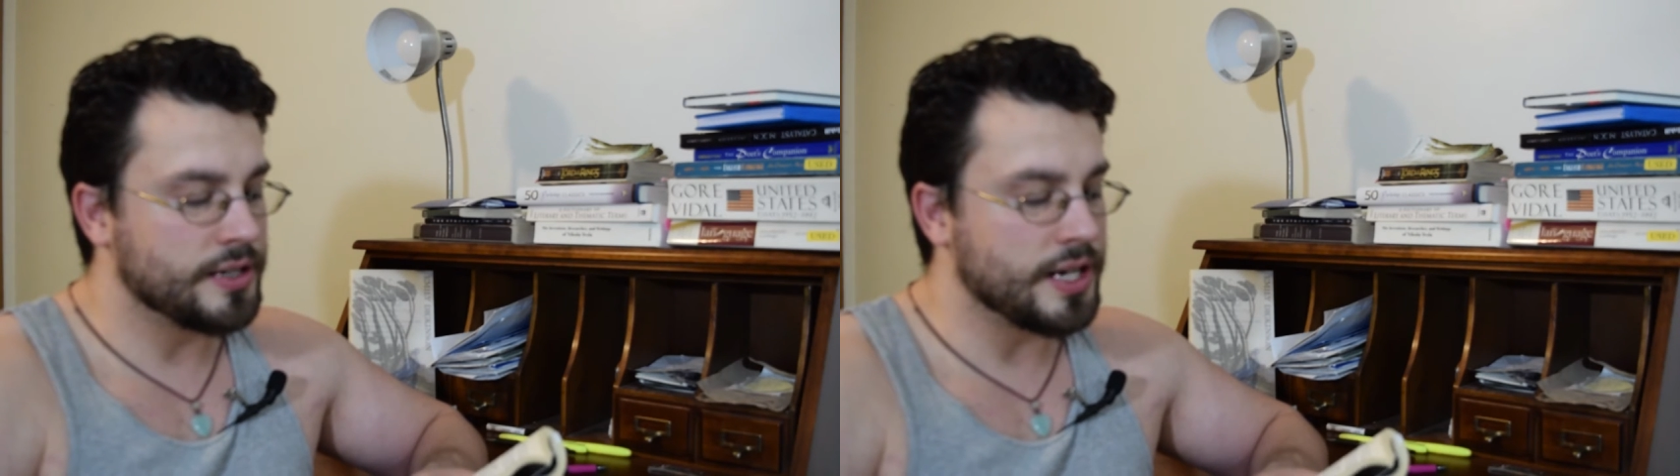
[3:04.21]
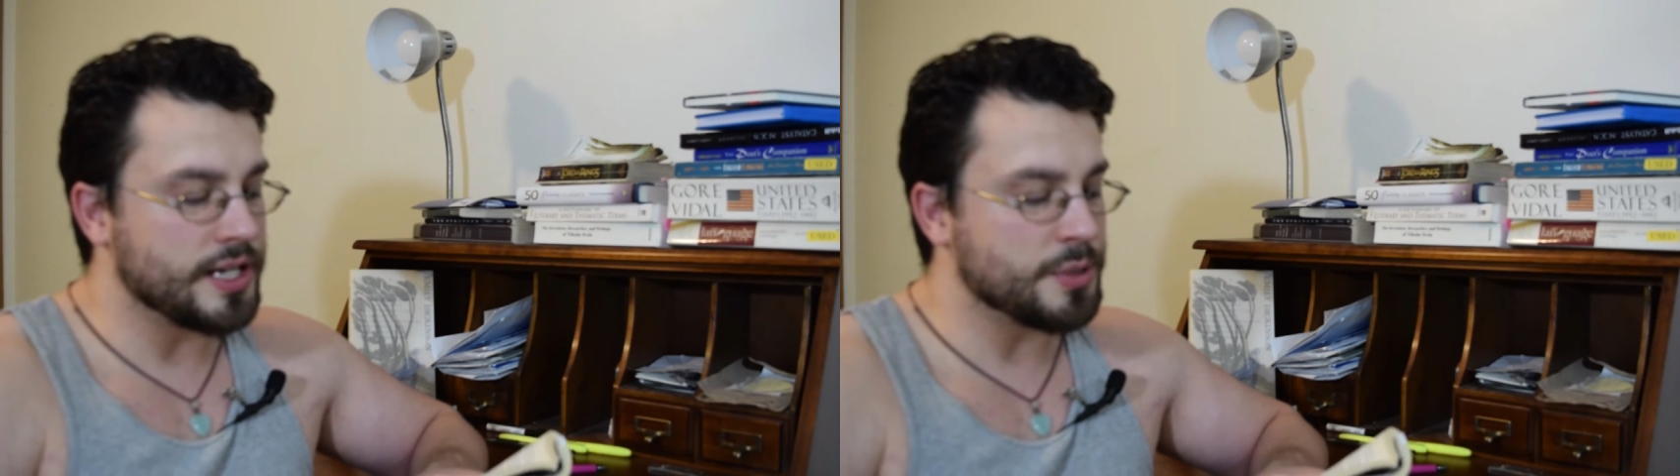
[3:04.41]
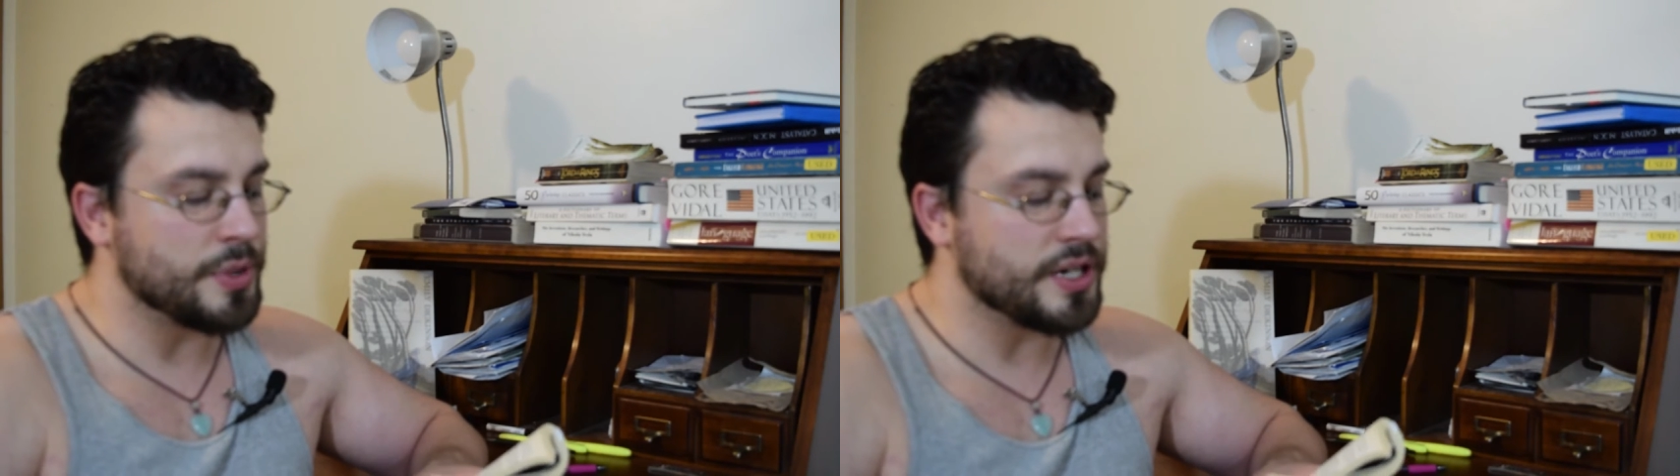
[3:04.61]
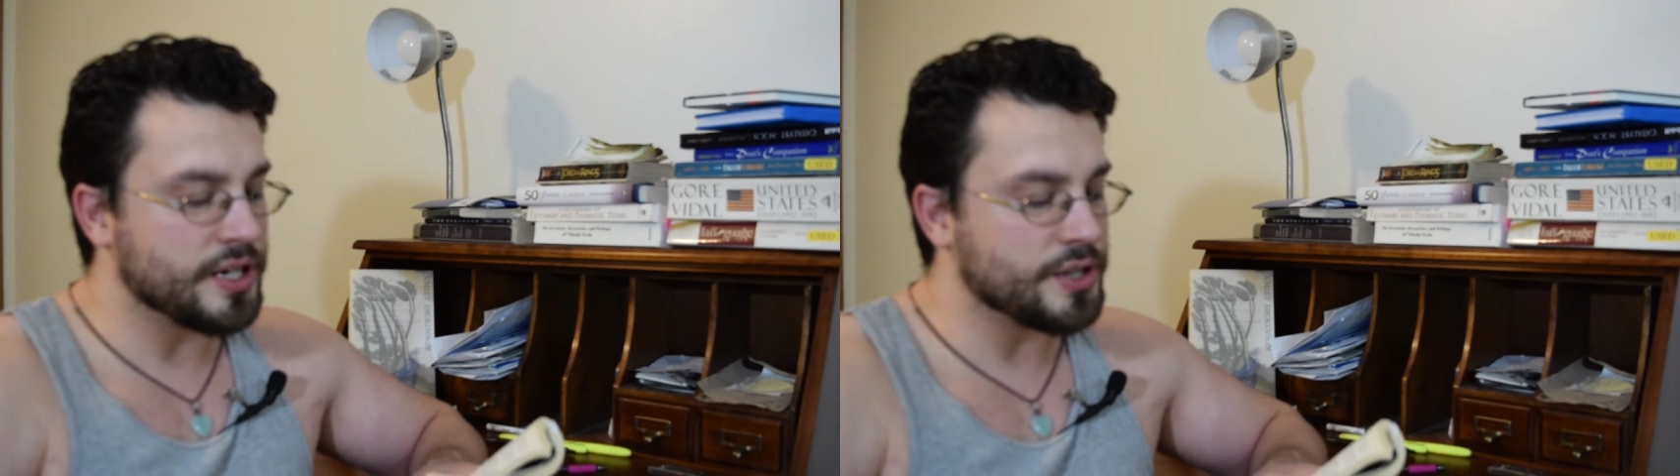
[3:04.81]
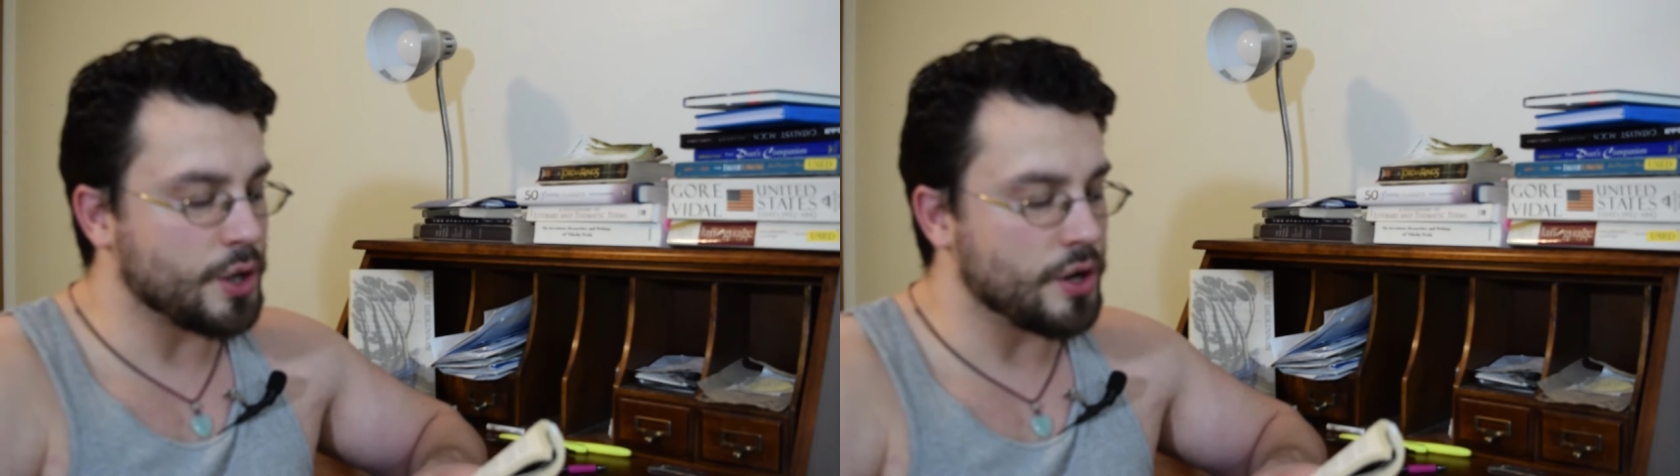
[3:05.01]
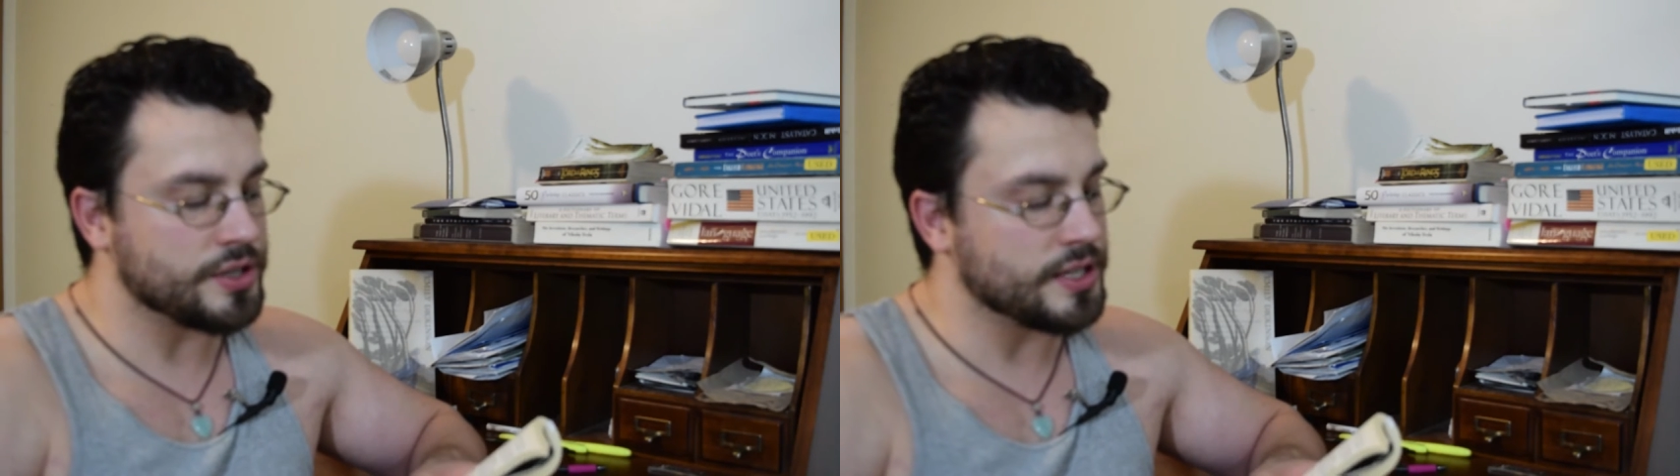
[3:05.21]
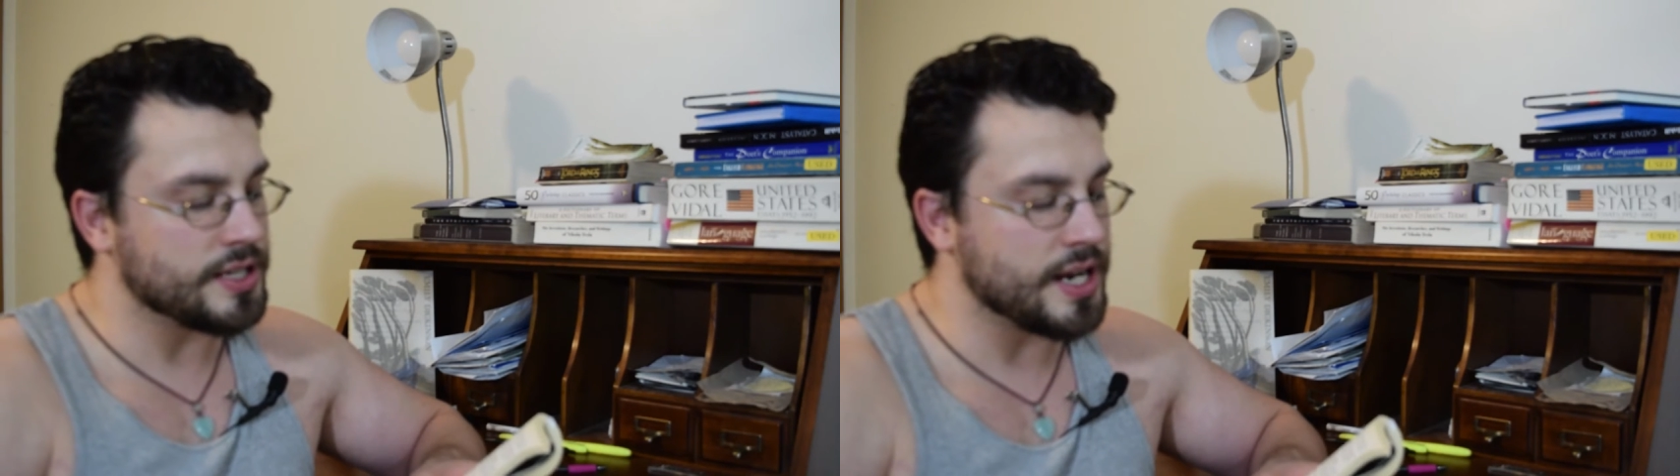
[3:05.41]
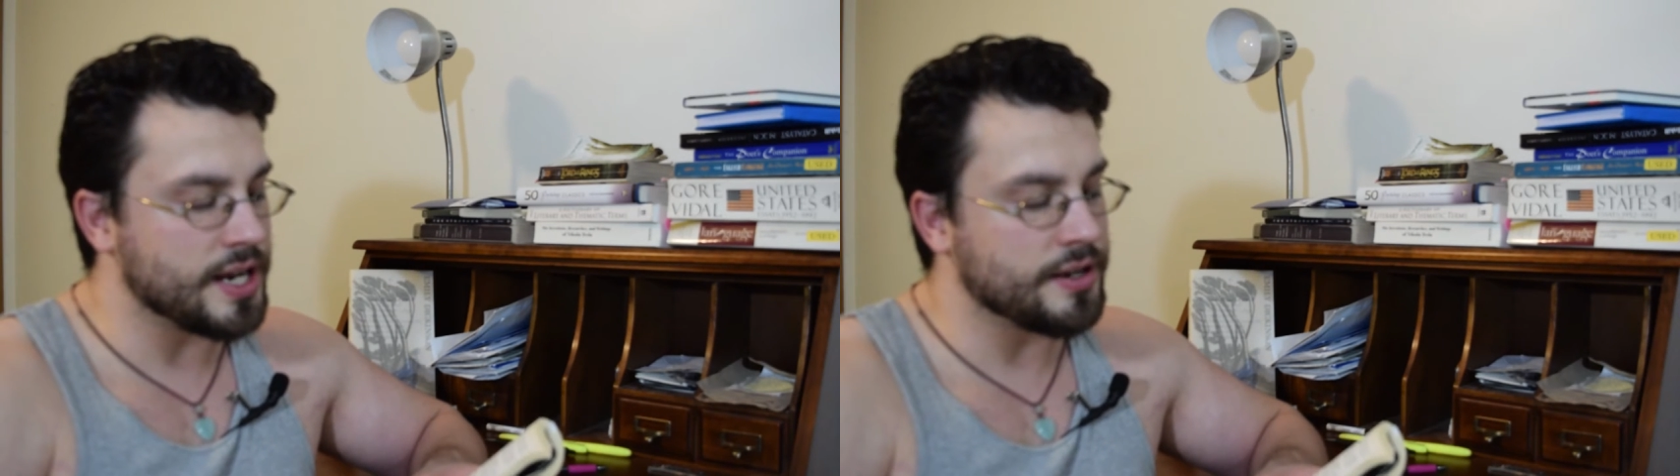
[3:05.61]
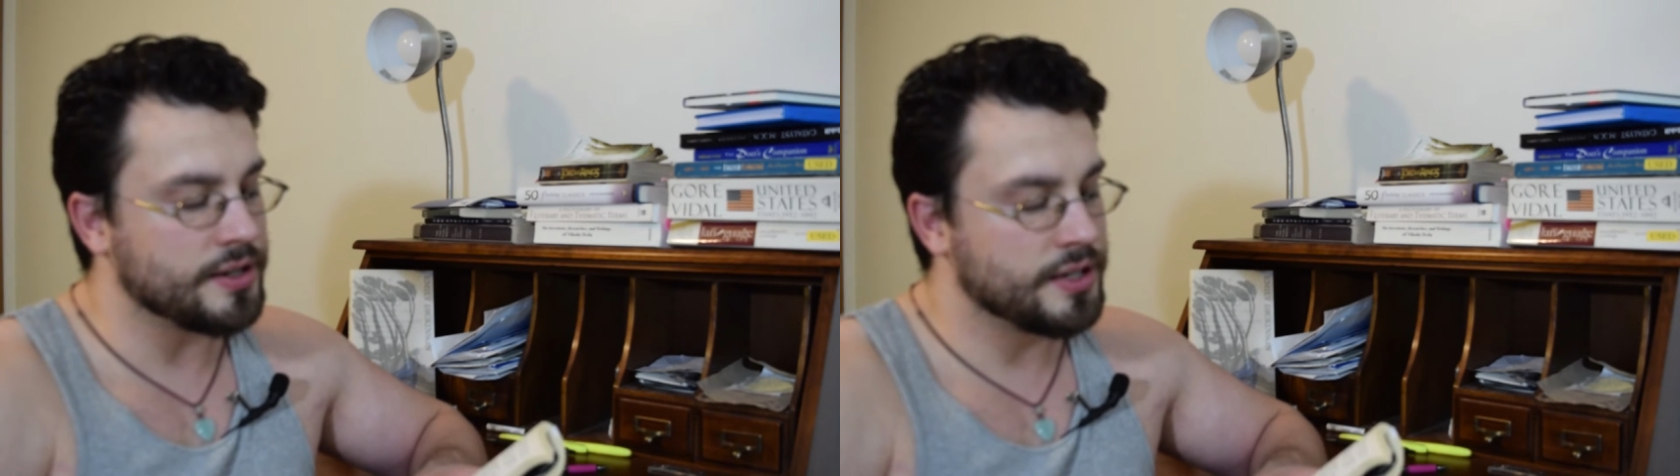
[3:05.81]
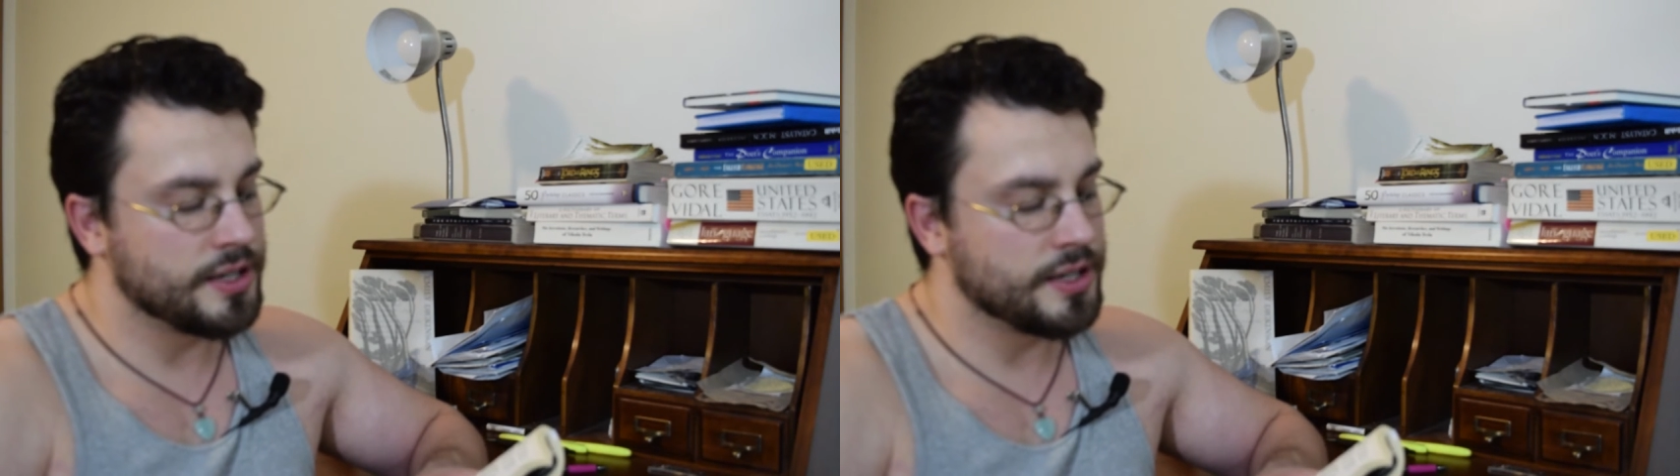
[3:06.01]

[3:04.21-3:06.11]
It has been an exhausting day.